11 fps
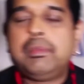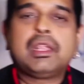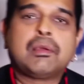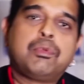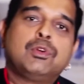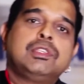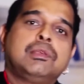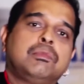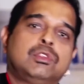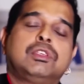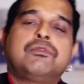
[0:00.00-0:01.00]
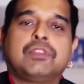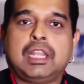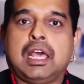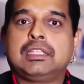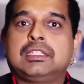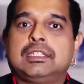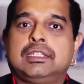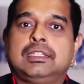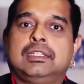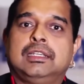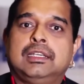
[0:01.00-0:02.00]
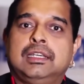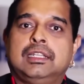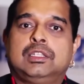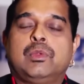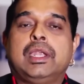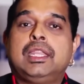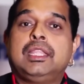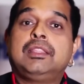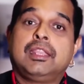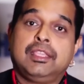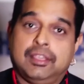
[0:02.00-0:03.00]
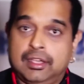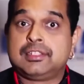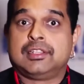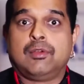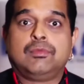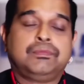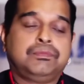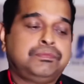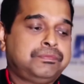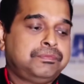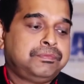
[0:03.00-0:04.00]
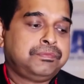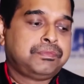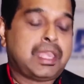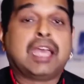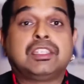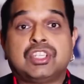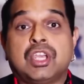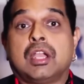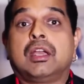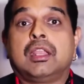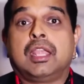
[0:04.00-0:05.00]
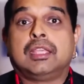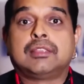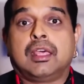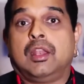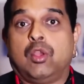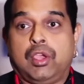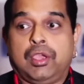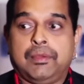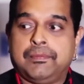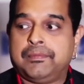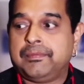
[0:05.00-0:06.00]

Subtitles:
we've been composing music for the last 23 years now, as Shankar, Ehsan, Loy.